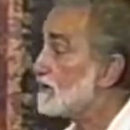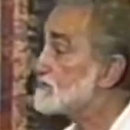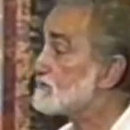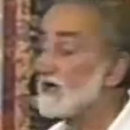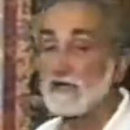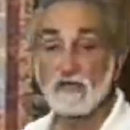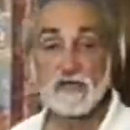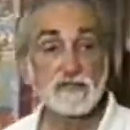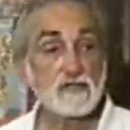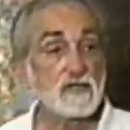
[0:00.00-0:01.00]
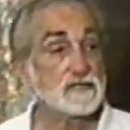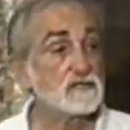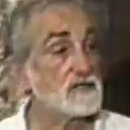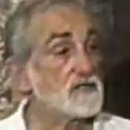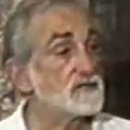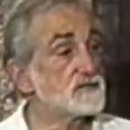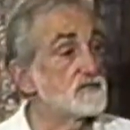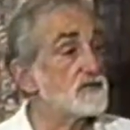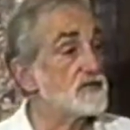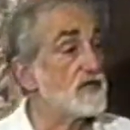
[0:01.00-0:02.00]
all the speculation on, on
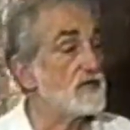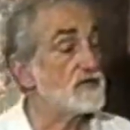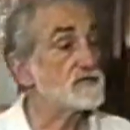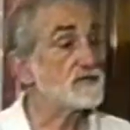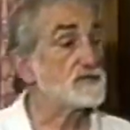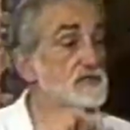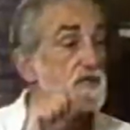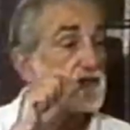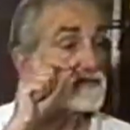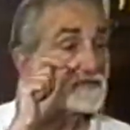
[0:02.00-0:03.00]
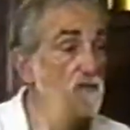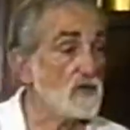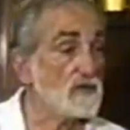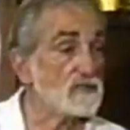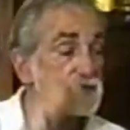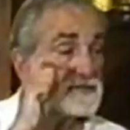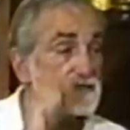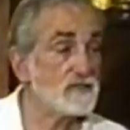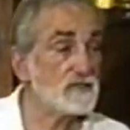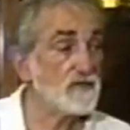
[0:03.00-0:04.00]
Pseudo Dionysius then is what is the
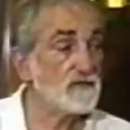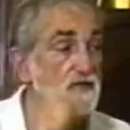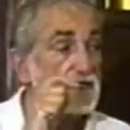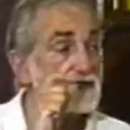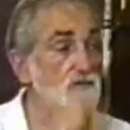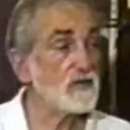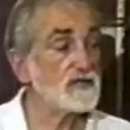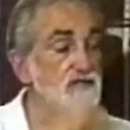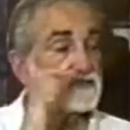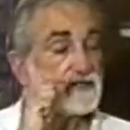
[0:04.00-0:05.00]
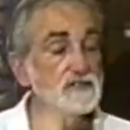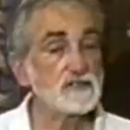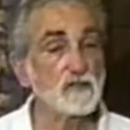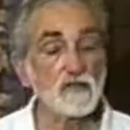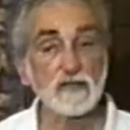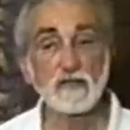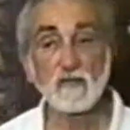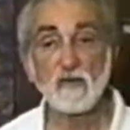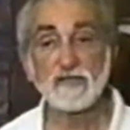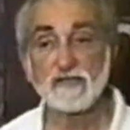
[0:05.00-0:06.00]
significance? What is he doing?
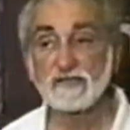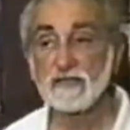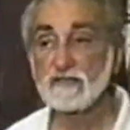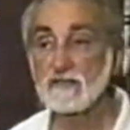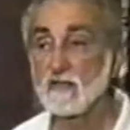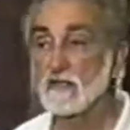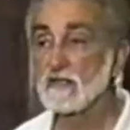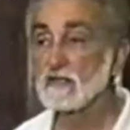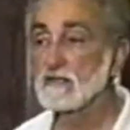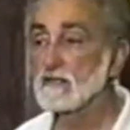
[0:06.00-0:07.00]
What is he doing